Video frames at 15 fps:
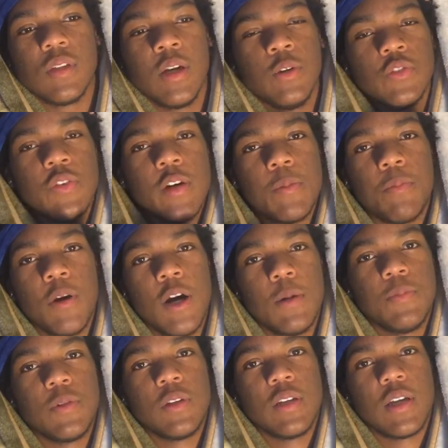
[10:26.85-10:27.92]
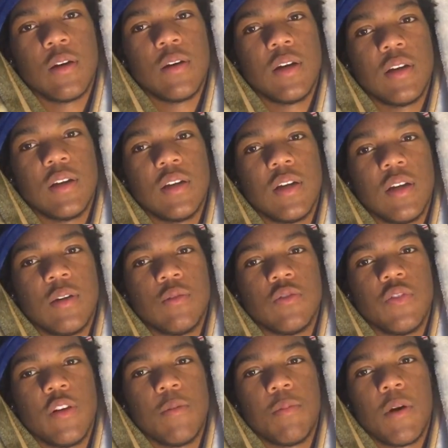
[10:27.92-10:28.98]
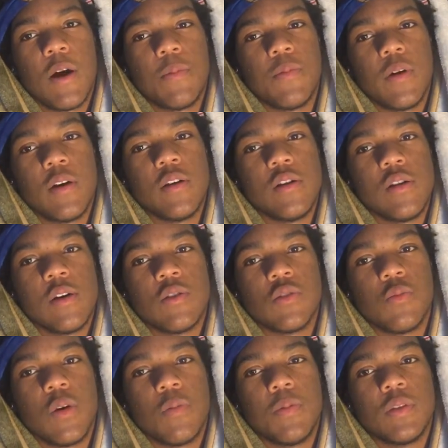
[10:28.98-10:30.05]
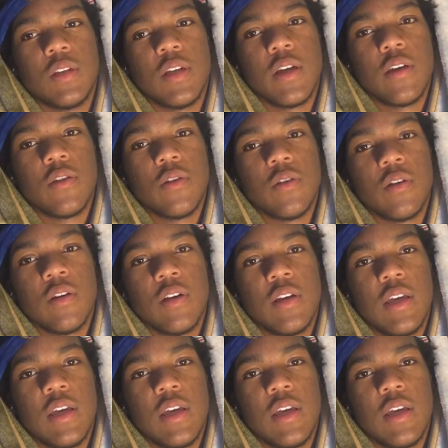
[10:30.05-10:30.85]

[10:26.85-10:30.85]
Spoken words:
I was very proper. Like I was very proper. I knew I was well put together.